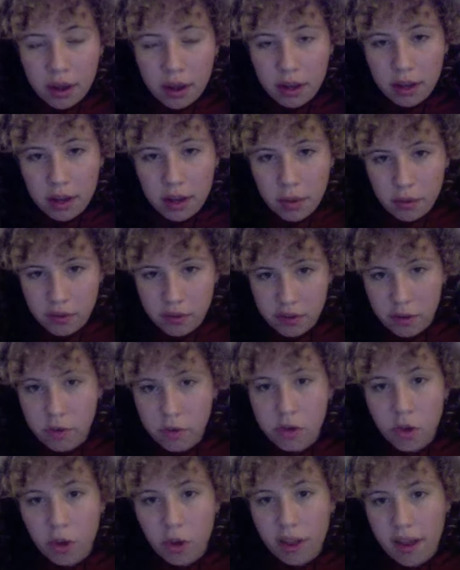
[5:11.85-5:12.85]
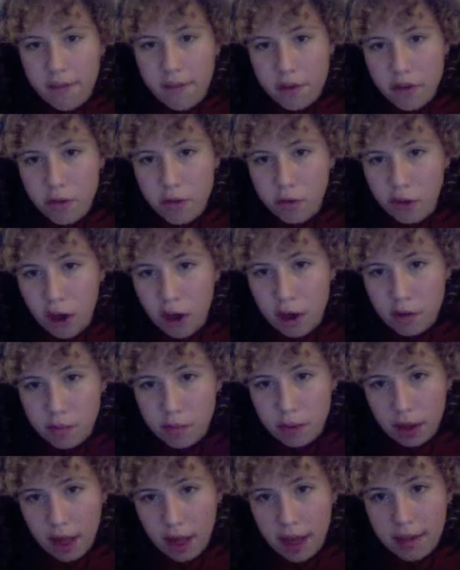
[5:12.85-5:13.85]
it was shortly after she was
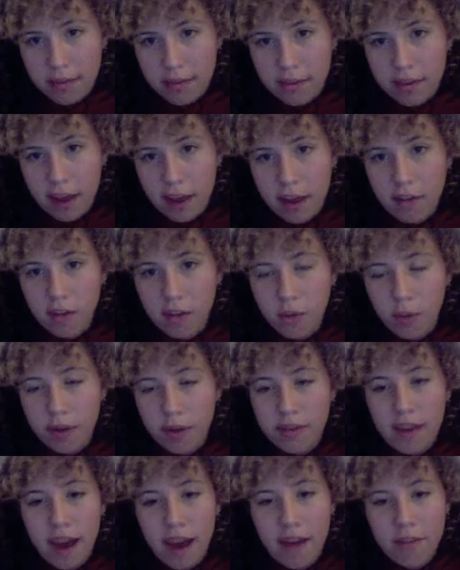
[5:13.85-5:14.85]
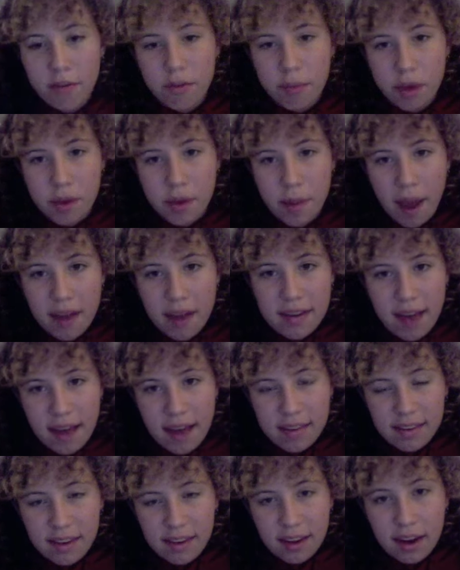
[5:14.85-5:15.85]
hospitalized, and she went to have her BMI
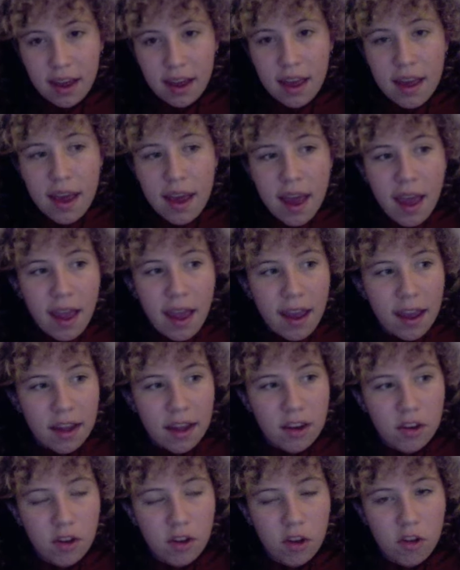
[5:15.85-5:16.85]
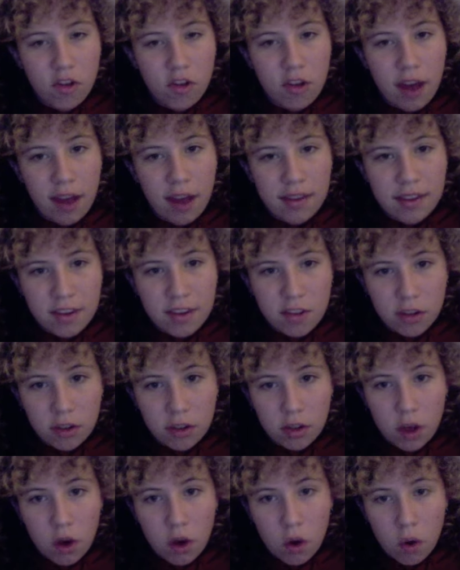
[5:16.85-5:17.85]
tested, and she had such a
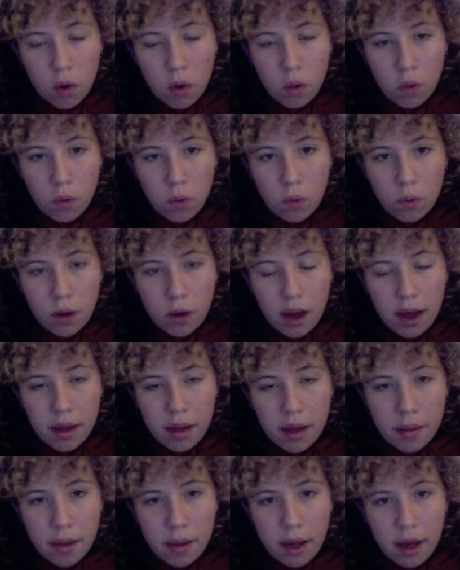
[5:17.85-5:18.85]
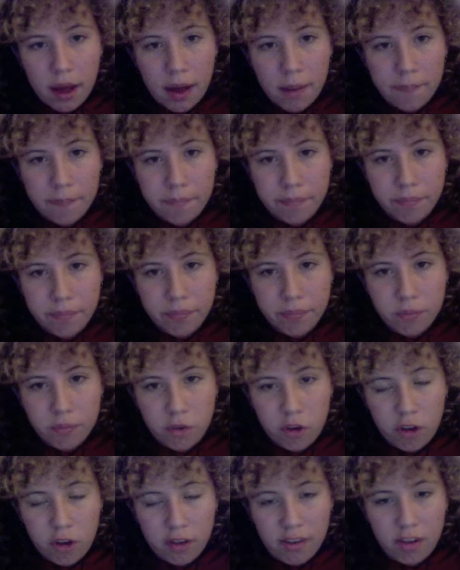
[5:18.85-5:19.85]
low
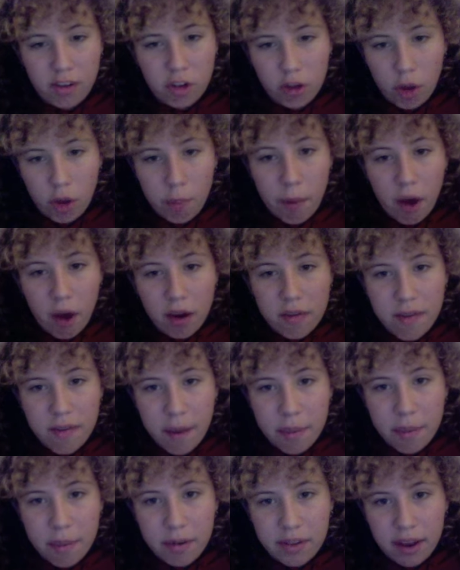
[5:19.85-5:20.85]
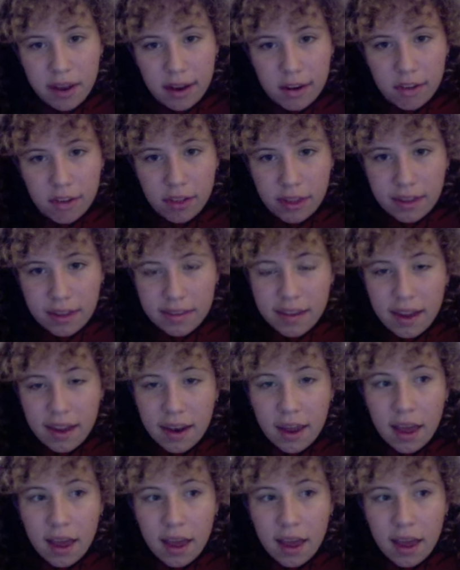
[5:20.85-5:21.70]
body fat percentage that they said